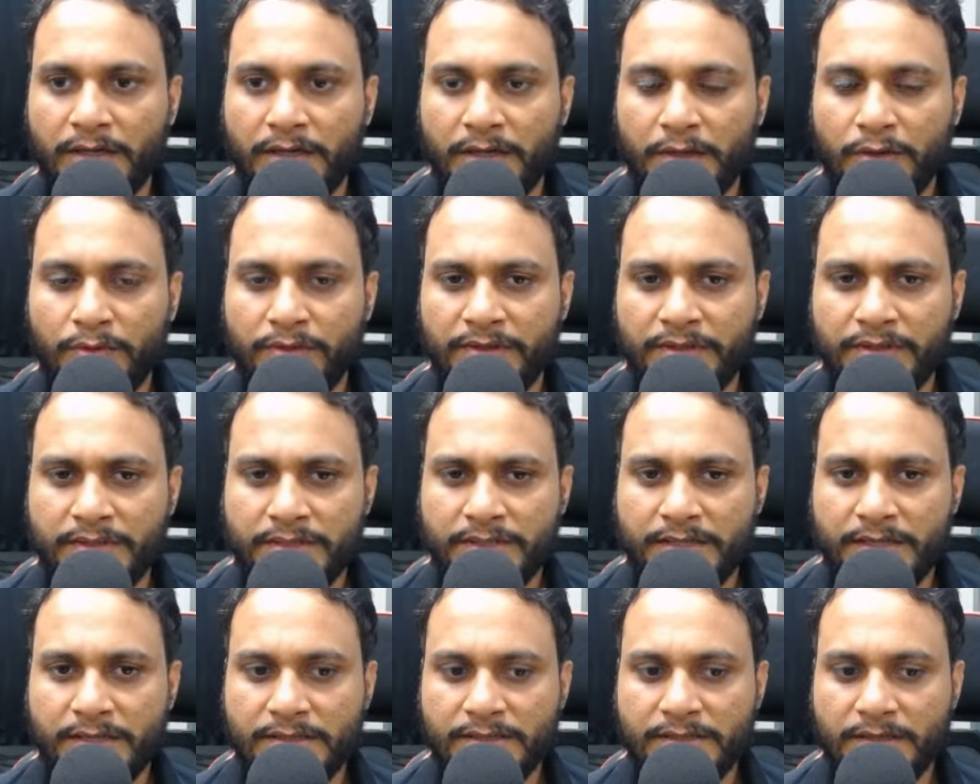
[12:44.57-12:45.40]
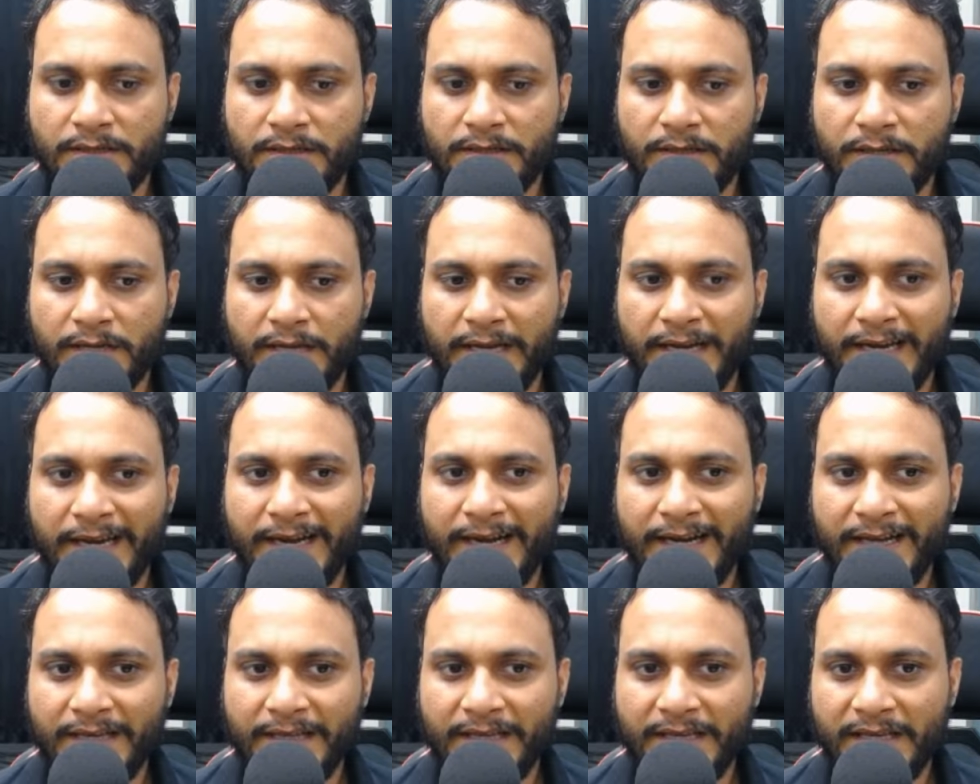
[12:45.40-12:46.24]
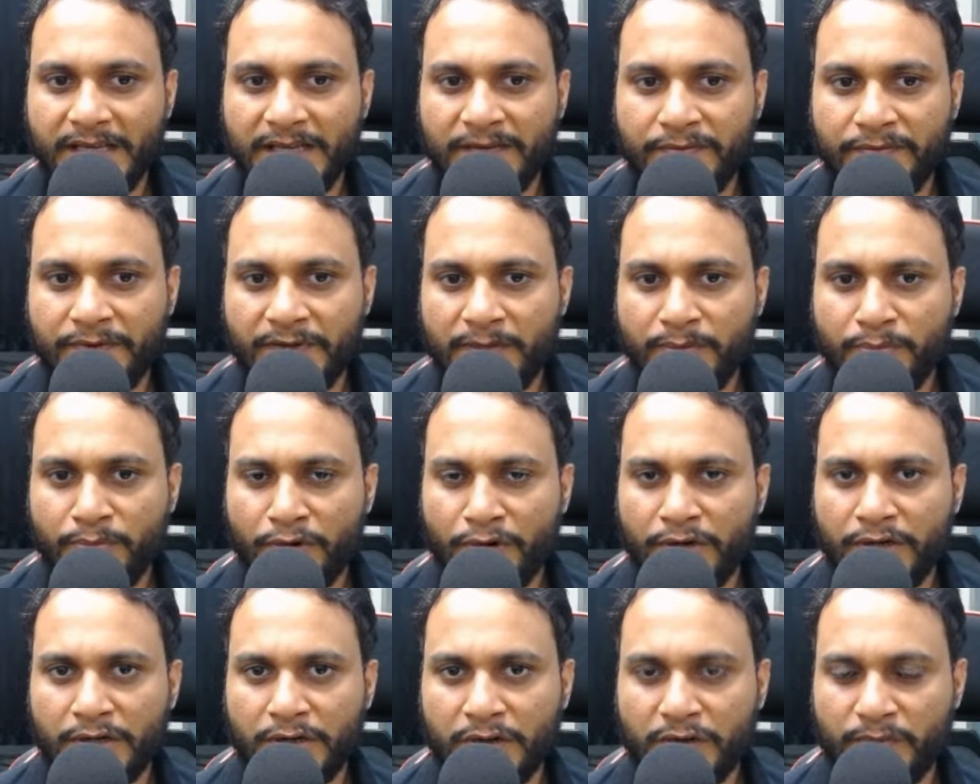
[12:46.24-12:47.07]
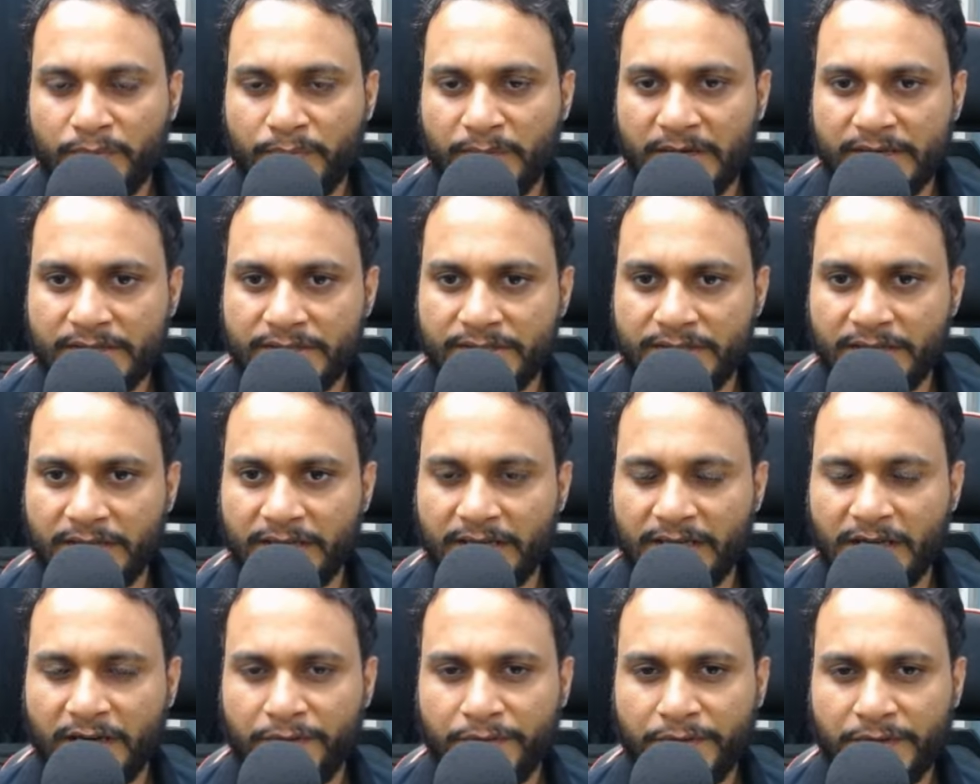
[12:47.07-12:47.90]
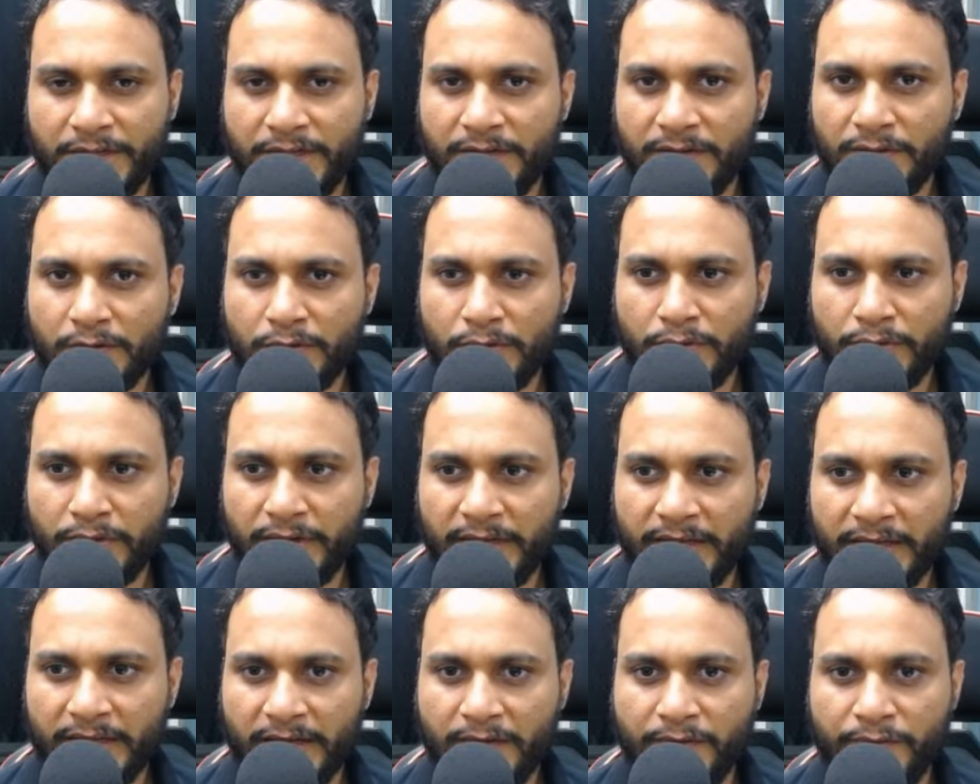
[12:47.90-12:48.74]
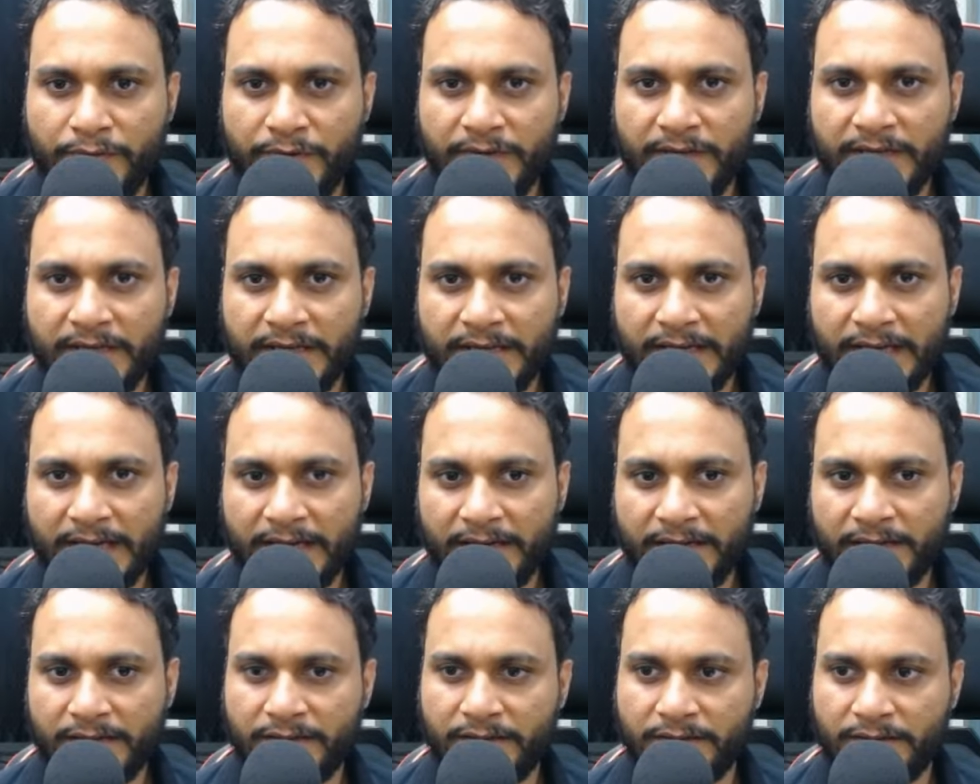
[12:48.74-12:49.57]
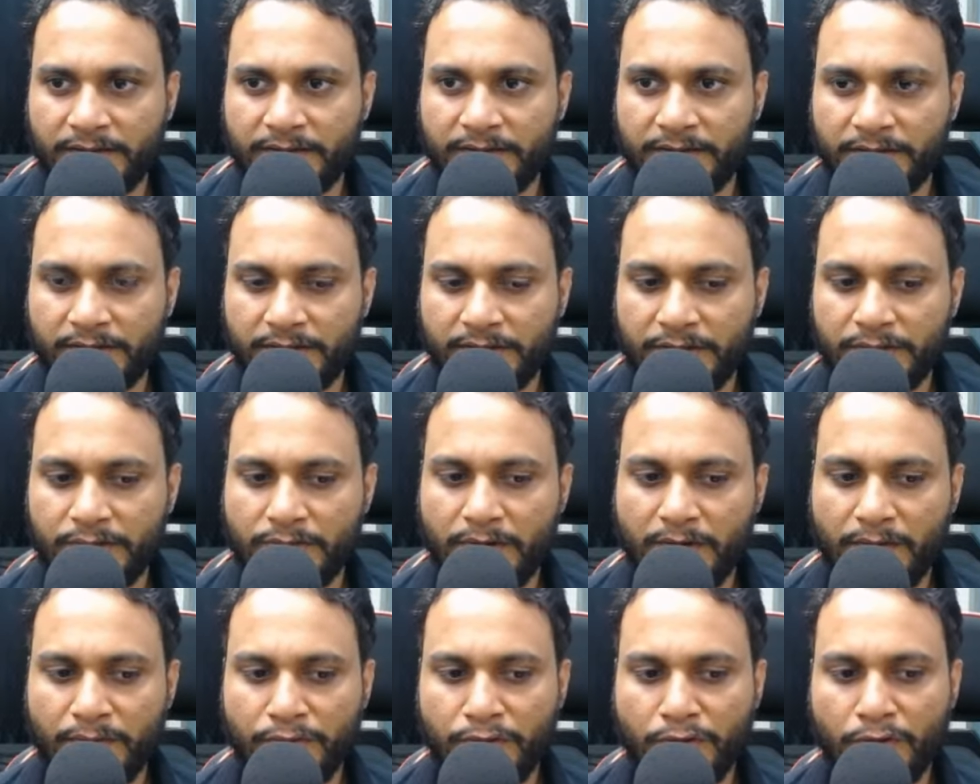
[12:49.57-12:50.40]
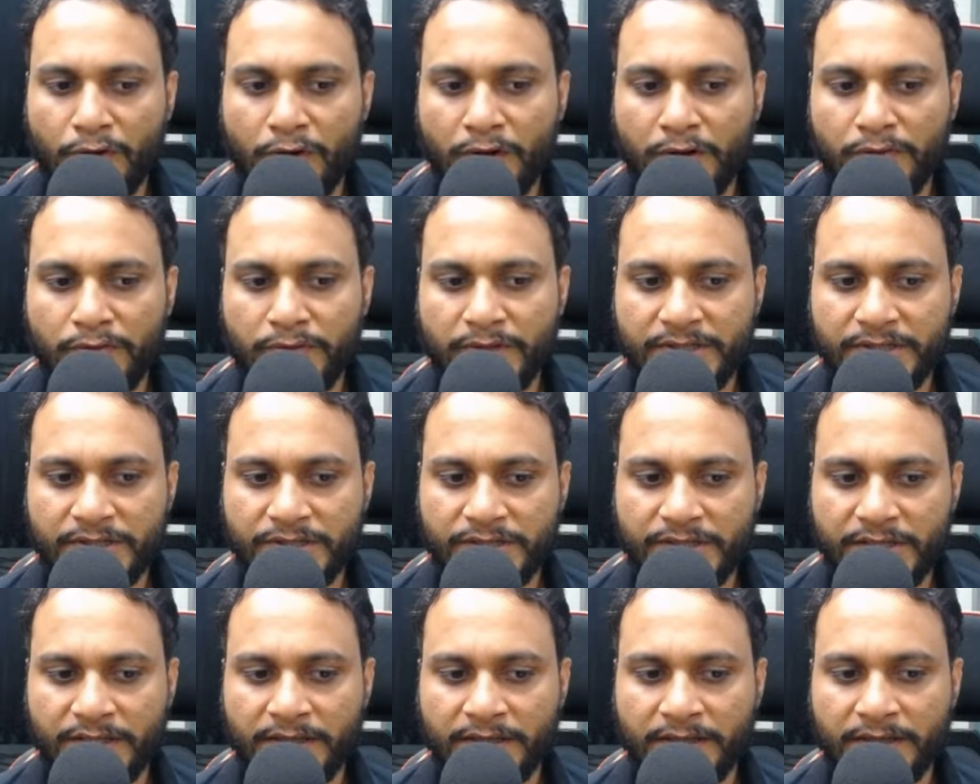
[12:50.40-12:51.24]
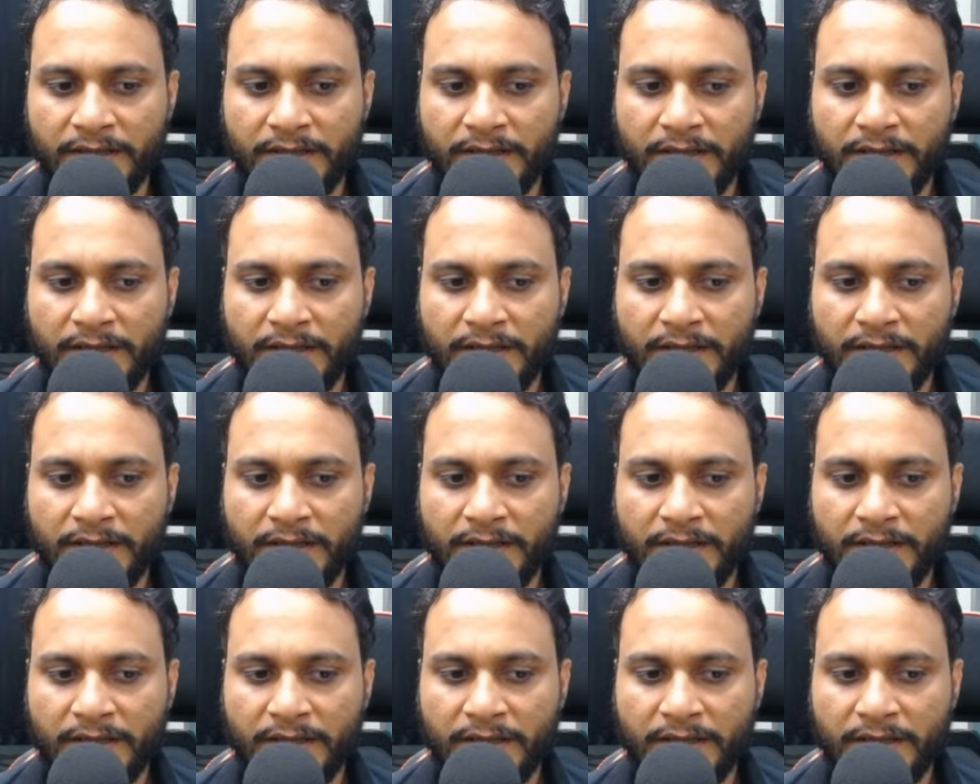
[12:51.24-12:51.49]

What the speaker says: Now in this case, at every point of parsing, after including every character, you have to always check